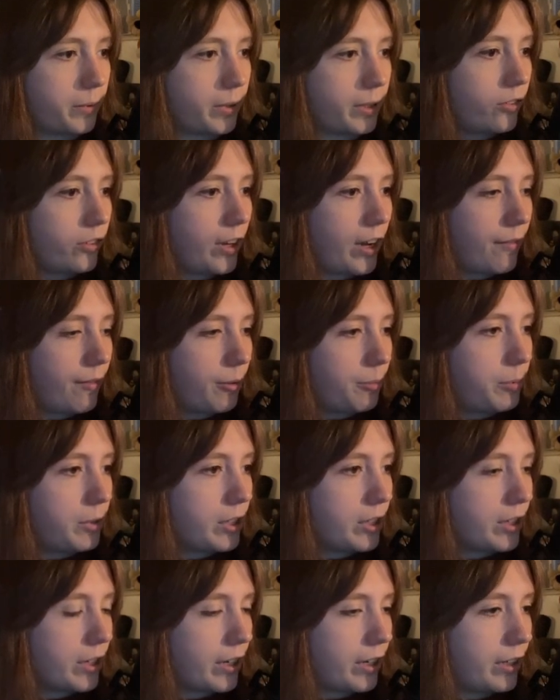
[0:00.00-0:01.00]
Just have it be
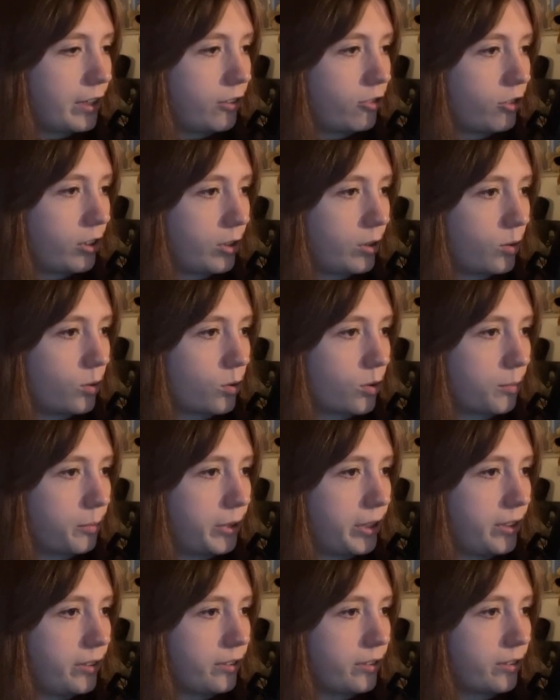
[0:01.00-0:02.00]
kind of
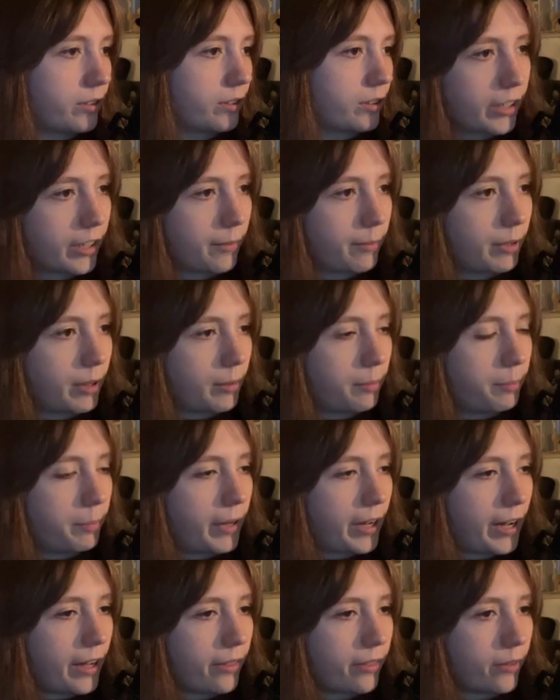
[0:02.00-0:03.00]
ginormous. That can be the
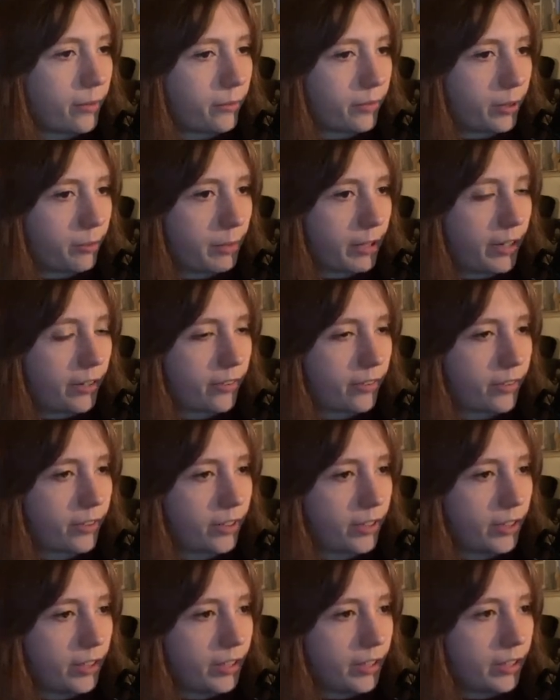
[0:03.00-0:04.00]
bathroom for the
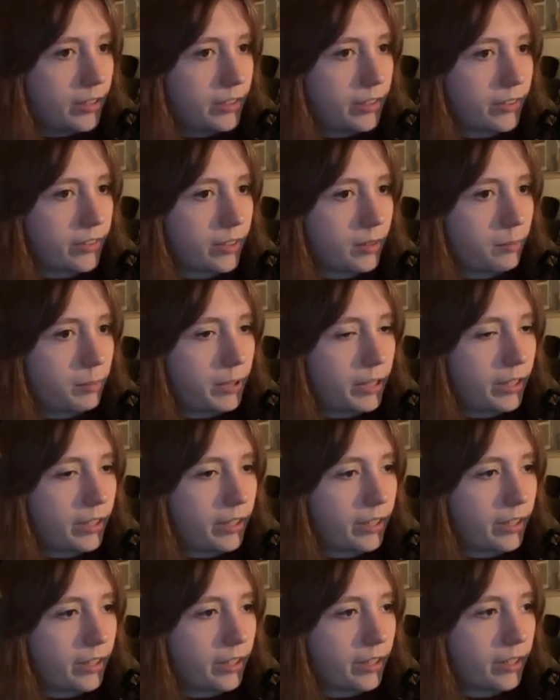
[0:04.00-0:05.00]
master. And this can
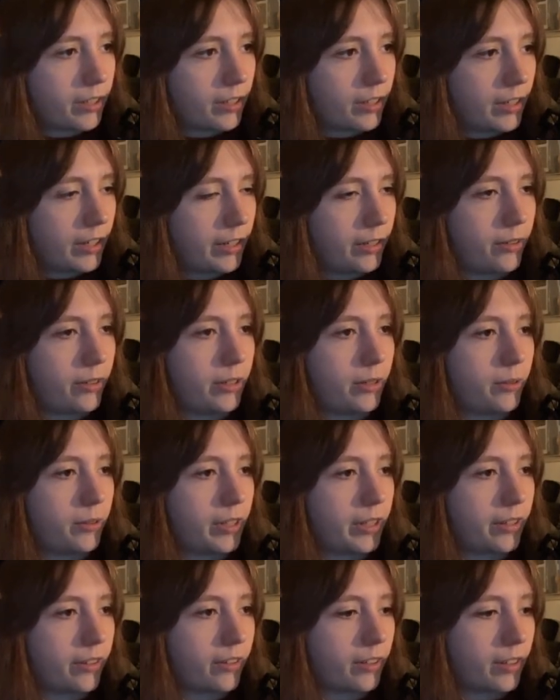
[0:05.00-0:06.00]
be, I don't know,
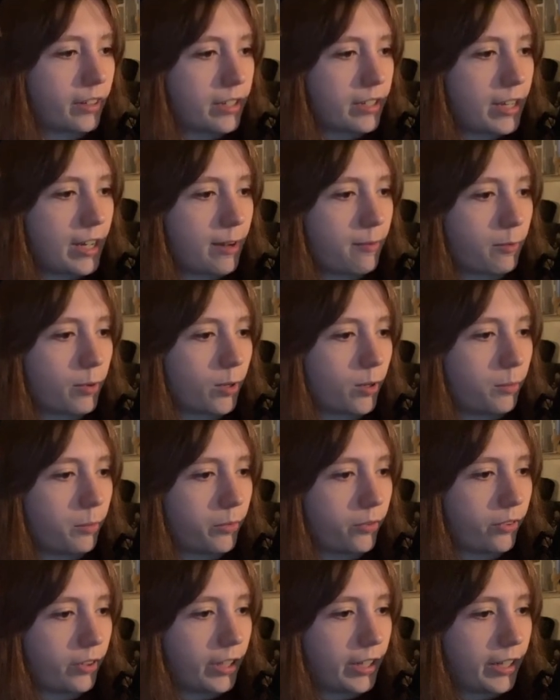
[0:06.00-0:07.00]
like a game room
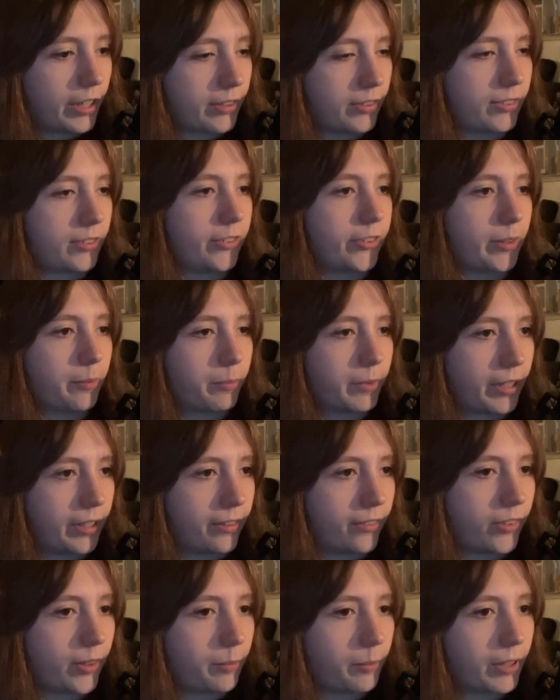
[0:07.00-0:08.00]
slash
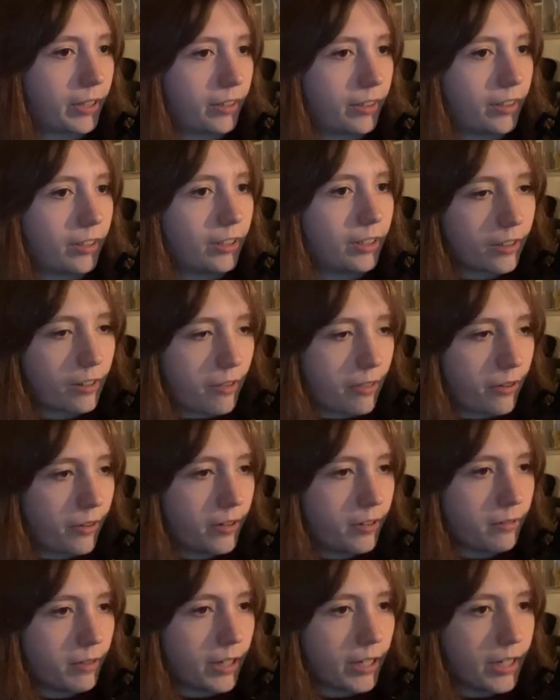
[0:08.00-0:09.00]
something or
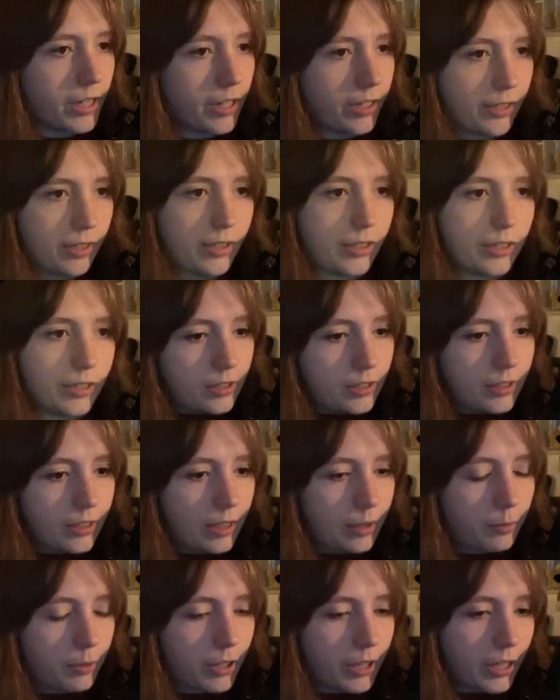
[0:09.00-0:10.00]
other right here. Now
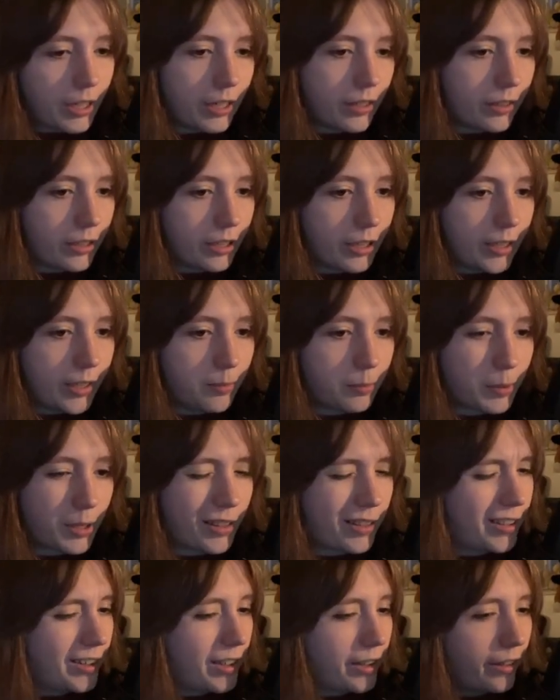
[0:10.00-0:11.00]
I'm going to get it lit up.
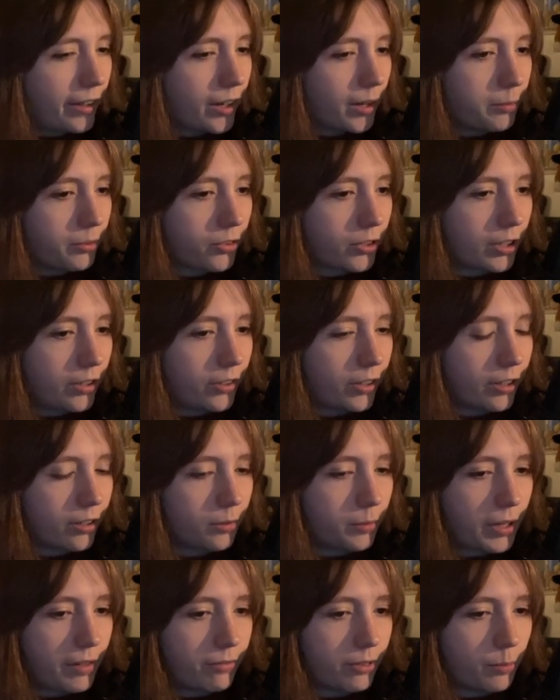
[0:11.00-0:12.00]
And then I think I'm just going to tinker
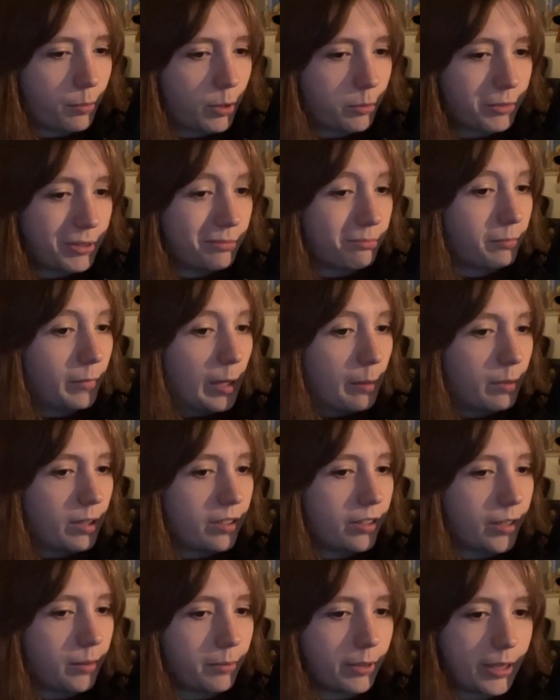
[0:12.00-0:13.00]
away for a moment. Maybe
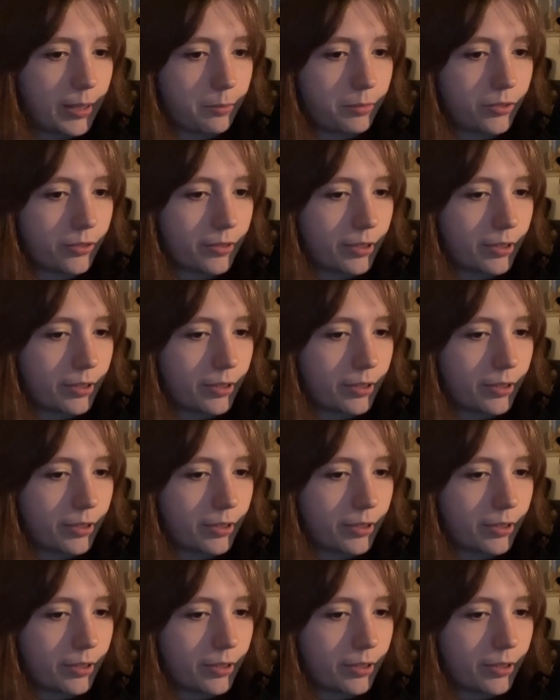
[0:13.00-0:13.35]
time lapse.